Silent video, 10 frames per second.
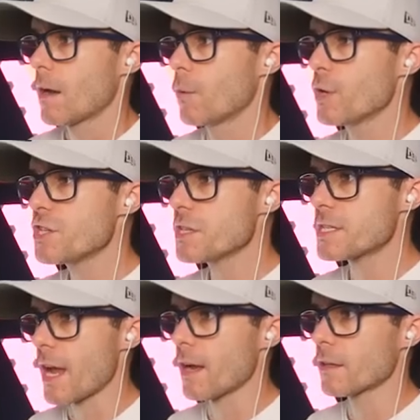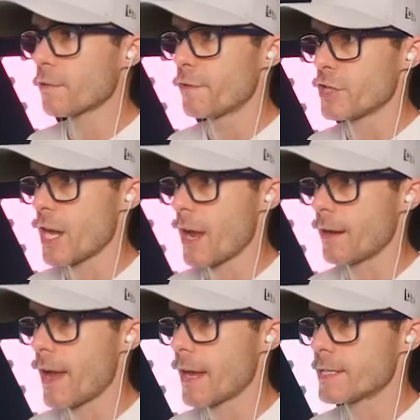I wish this anglerfish head
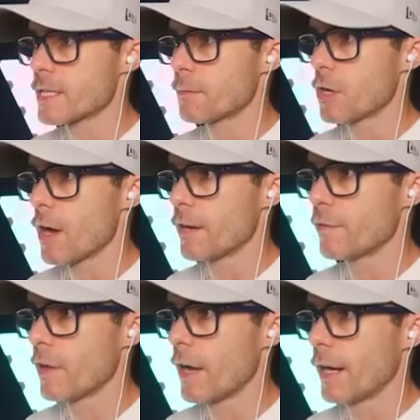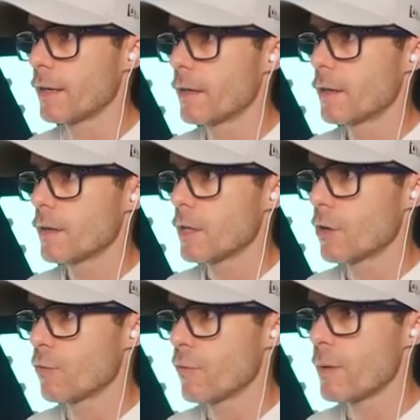had some kind of like, you
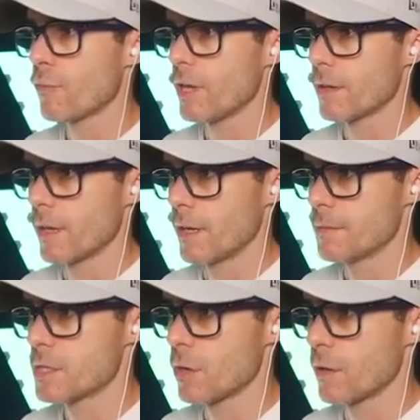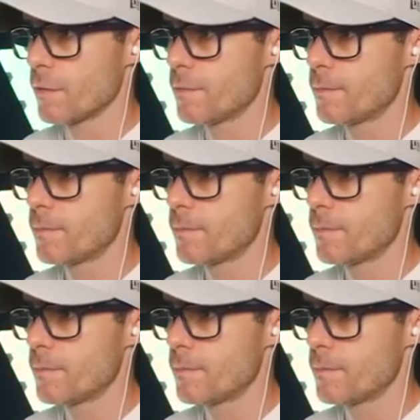know, rebreather sort of